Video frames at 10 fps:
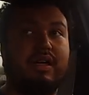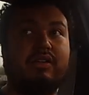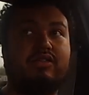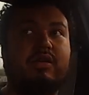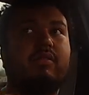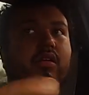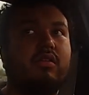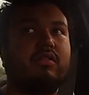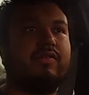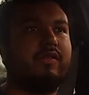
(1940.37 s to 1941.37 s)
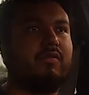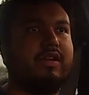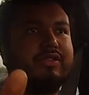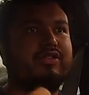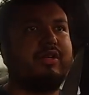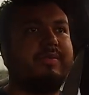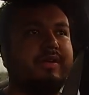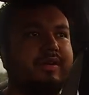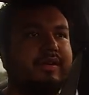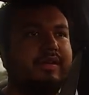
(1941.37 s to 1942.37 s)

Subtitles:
a trimmer holder for one trimmer,